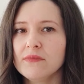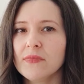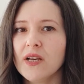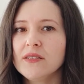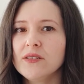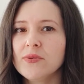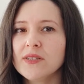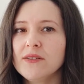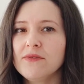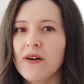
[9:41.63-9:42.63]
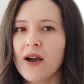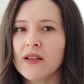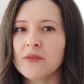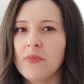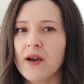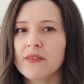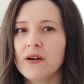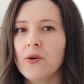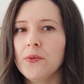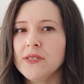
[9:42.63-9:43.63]
as it was defined by the
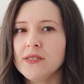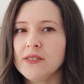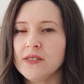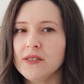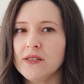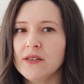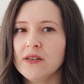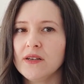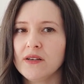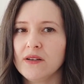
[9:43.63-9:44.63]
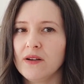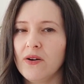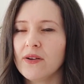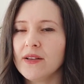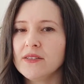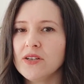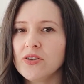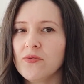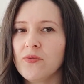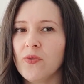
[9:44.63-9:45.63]
OECD,
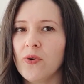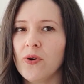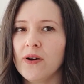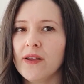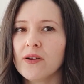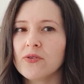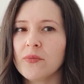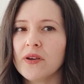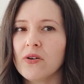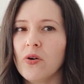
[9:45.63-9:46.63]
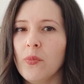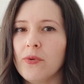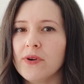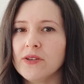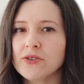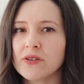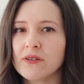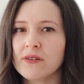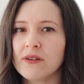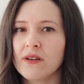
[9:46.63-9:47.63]
Organization for Economic Cooperation
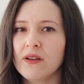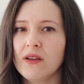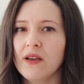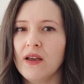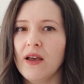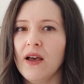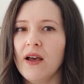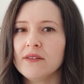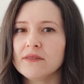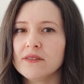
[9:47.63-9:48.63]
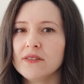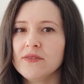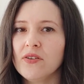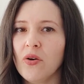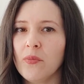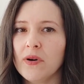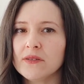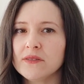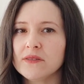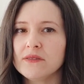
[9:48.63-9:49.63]
and
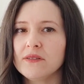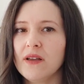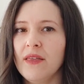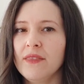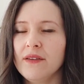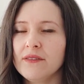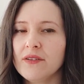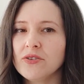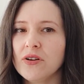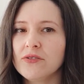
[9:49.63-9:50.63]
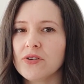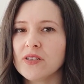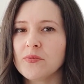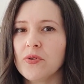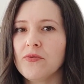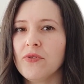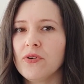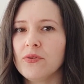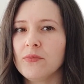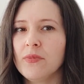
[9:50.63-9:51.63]
Development, and the International Transport
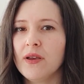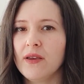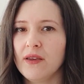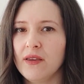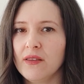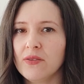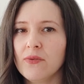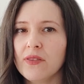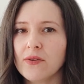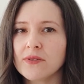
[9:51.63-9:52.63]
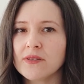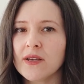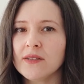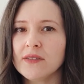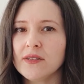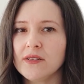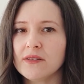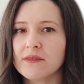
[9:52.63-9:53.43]
Forum in 2019.